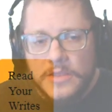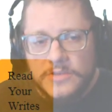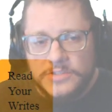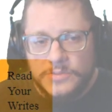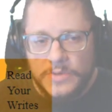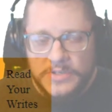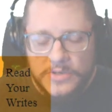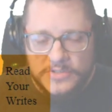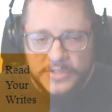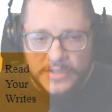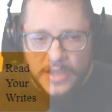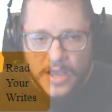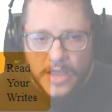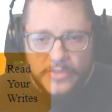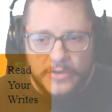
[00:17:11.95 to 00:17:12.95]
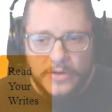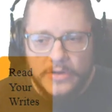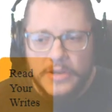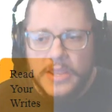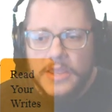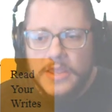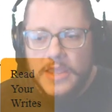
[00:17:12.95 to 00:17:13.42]
So when using
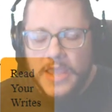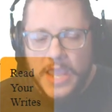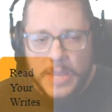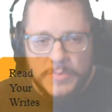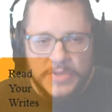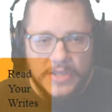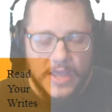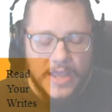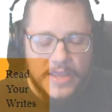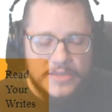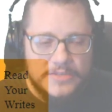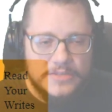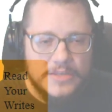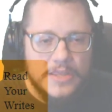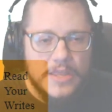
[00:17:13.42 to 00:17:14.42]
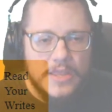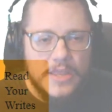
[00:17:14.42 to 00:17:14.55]
other APIs,